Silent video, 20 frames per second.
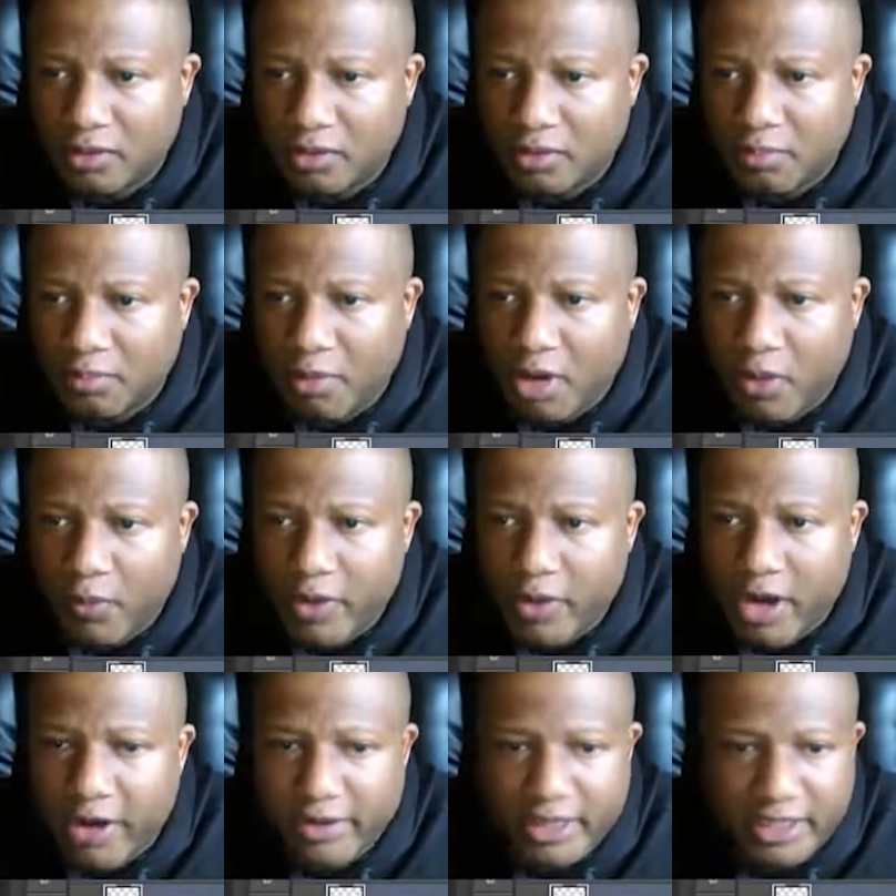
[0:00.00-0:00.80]
part
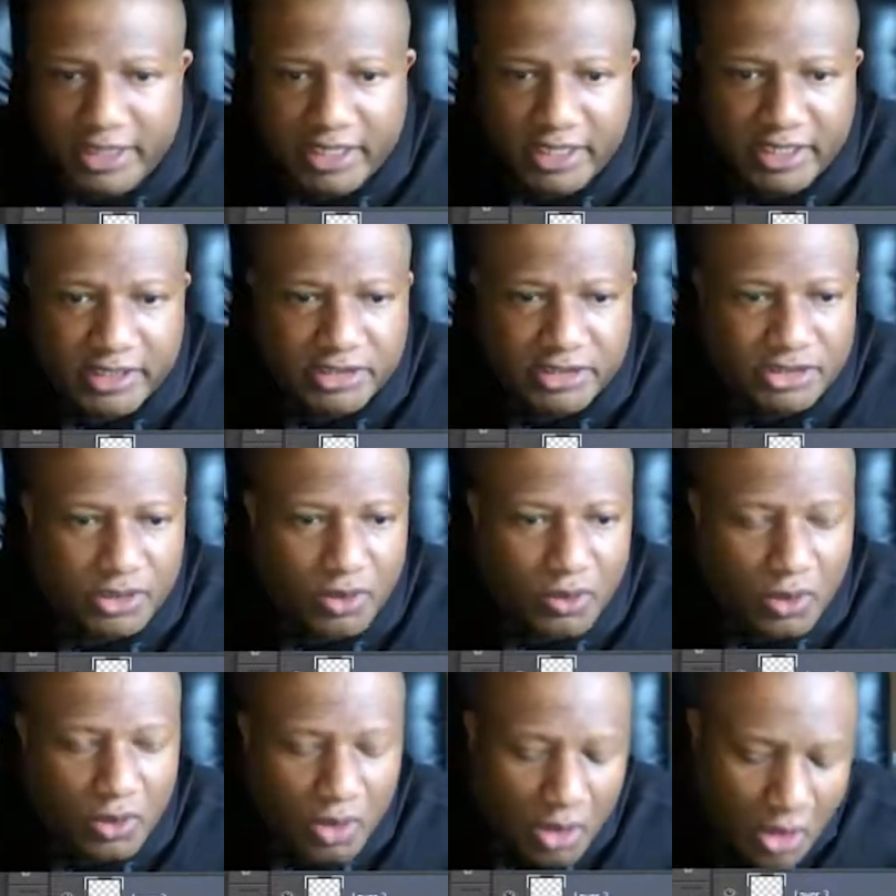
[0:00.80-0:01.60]
we already did.
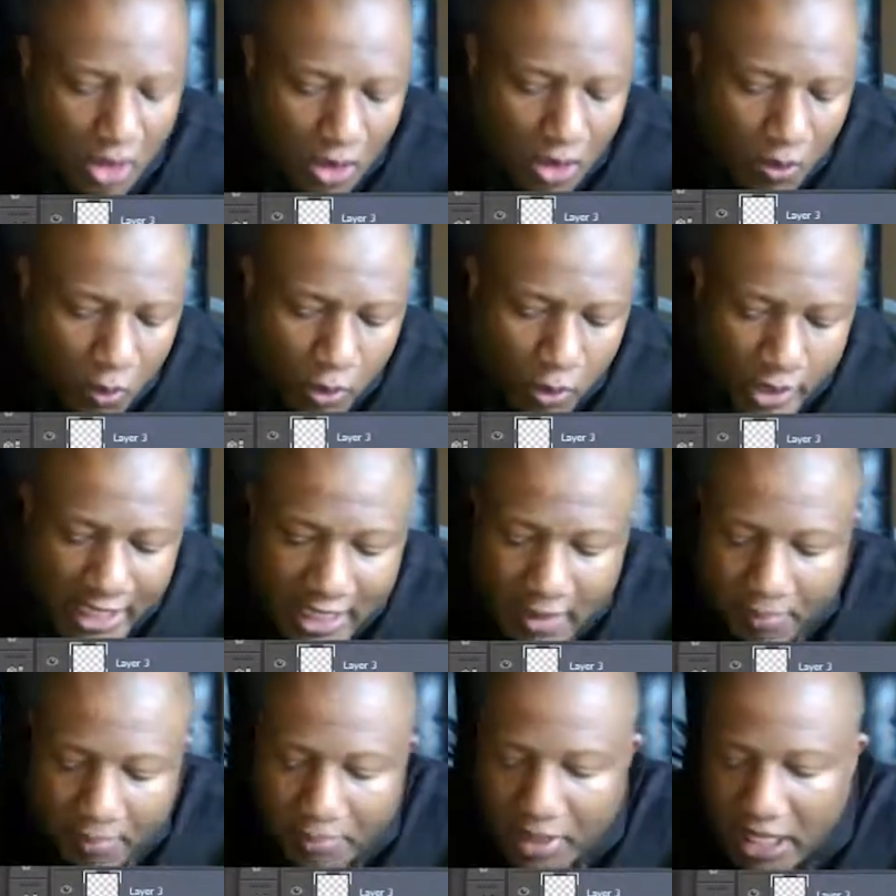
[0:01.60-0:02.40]
So we'll
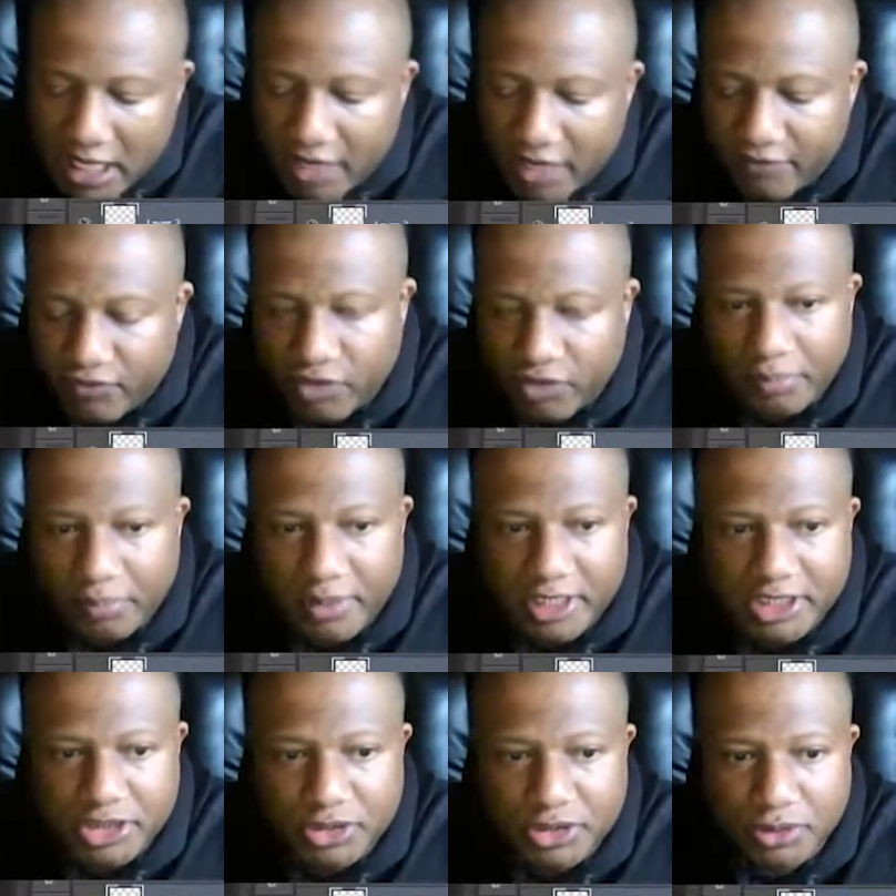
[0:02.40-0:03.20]
hit P for the
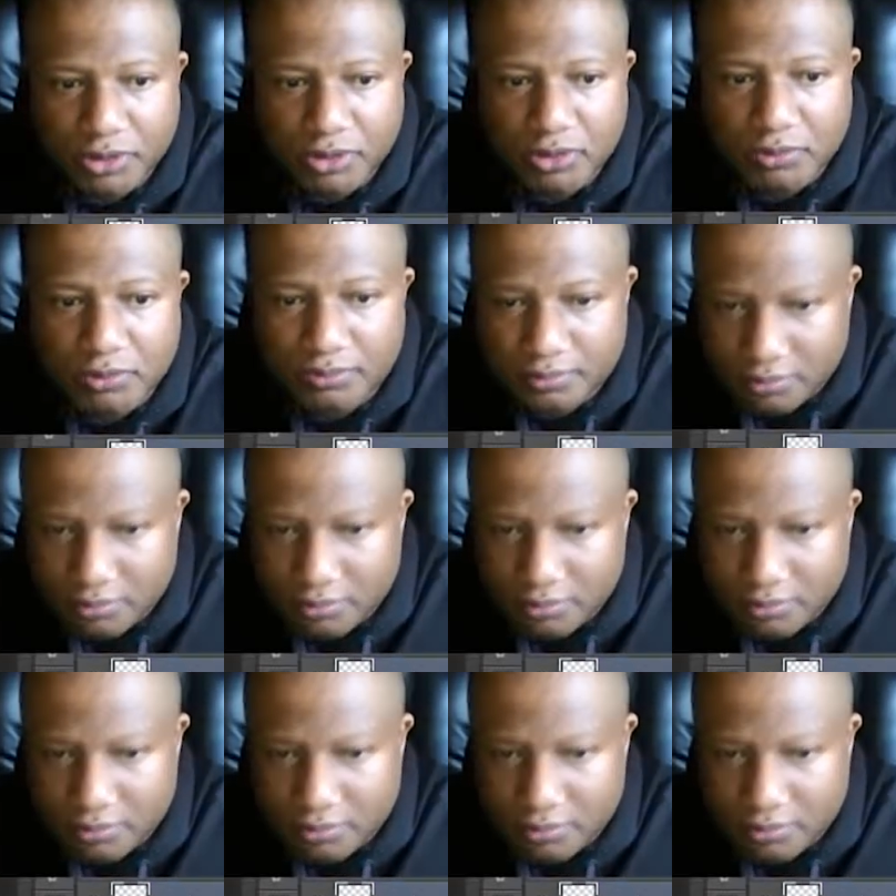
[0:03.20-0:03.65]
pen tool.